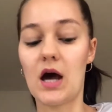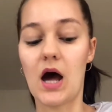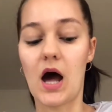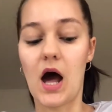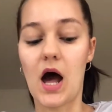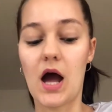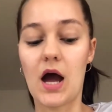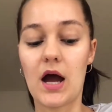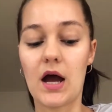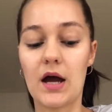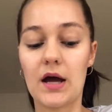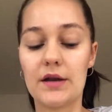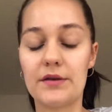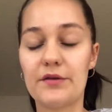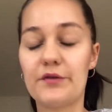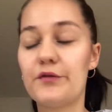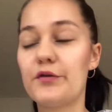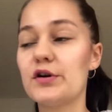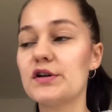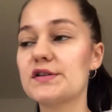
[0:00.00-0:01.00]
And
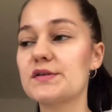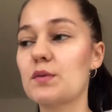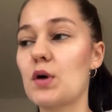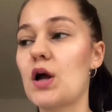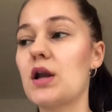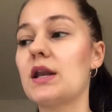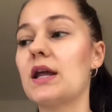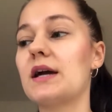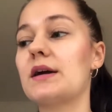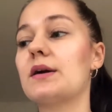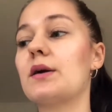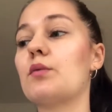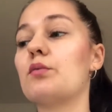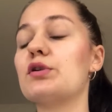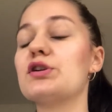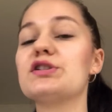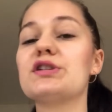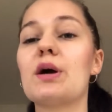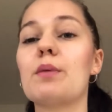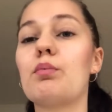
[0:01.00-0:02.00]
the first one, like
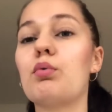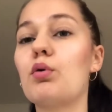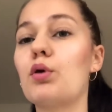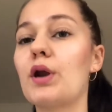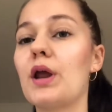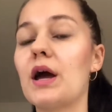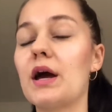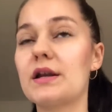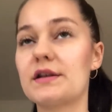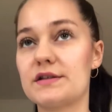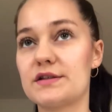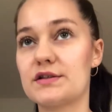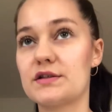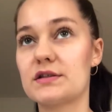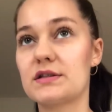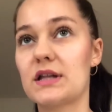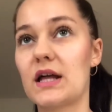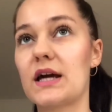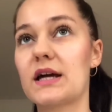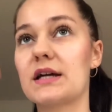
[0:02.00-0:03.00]
Rich Dad Poor Dad, is
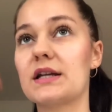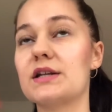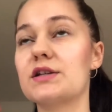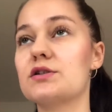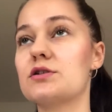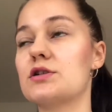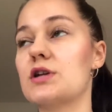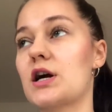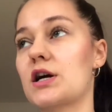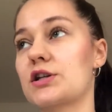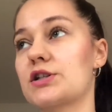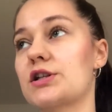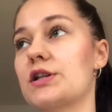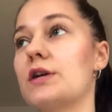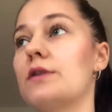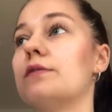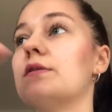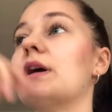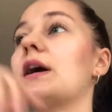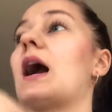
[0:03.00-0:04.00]
just like an introduction
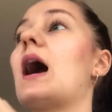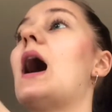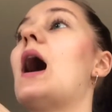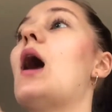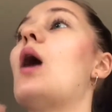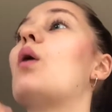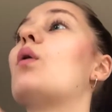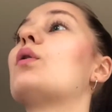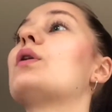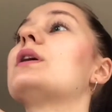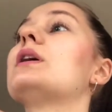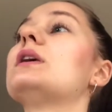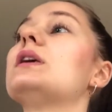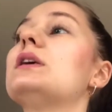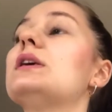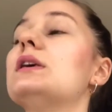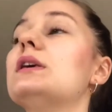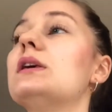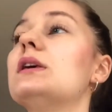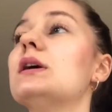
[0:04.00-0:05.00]
of like how
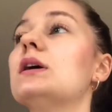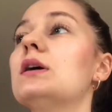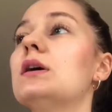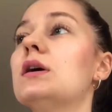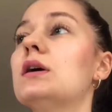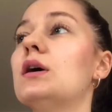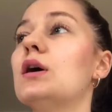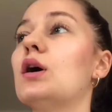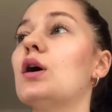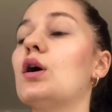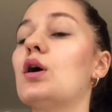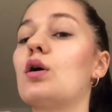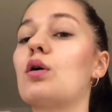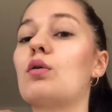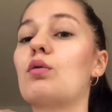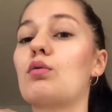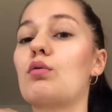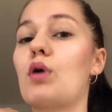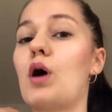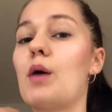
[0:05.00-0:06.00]
he
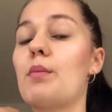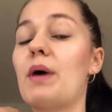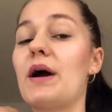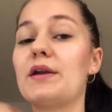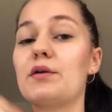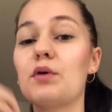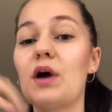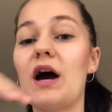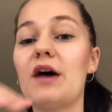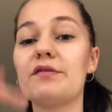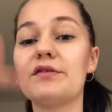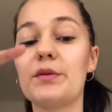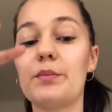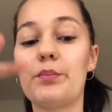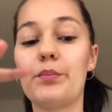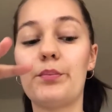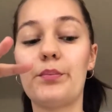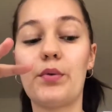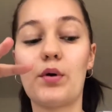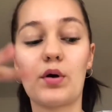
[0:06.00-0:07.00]
grew up. I don't have the
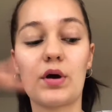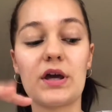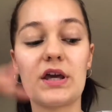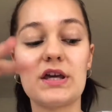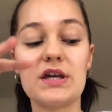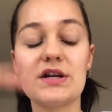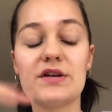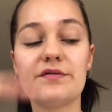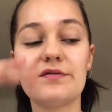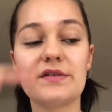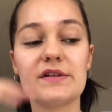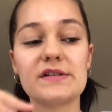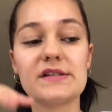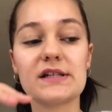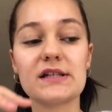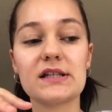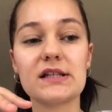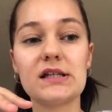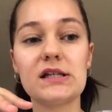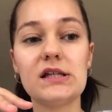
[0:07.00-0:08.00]
book here
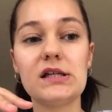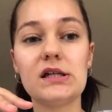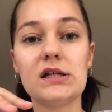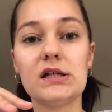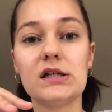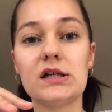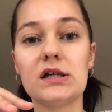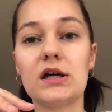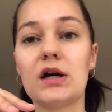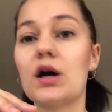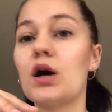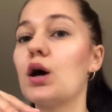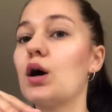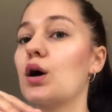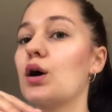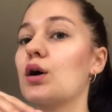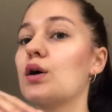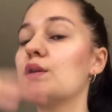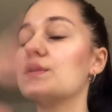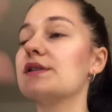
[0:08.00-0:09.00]
physically
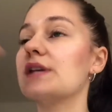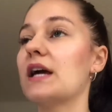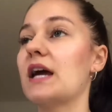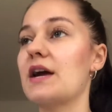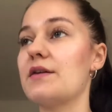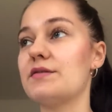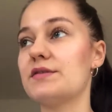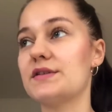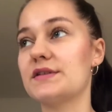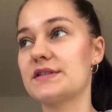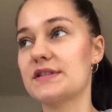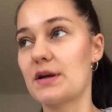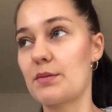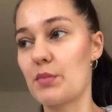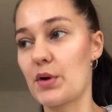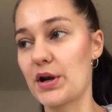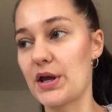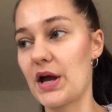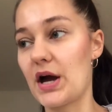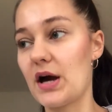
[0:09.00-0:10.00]
because I gave it to
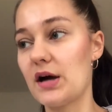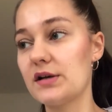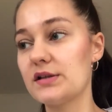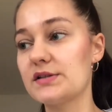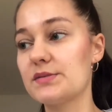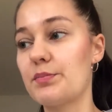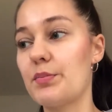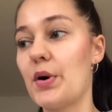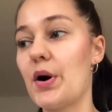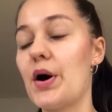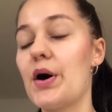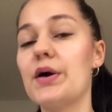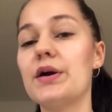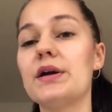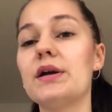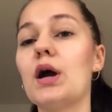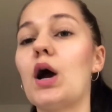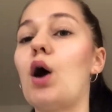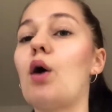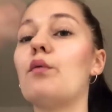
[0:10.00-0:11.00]
somebody else,
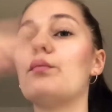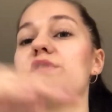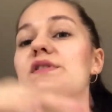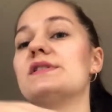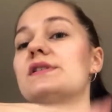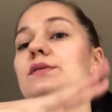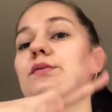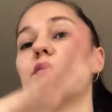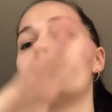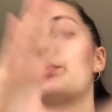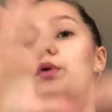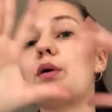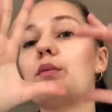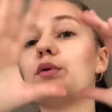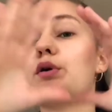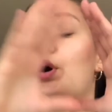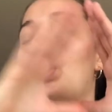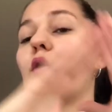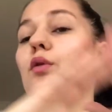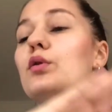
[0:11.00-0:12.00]
but obviously we
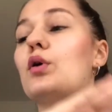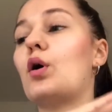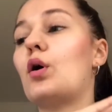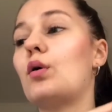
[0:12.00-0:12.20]
probably all know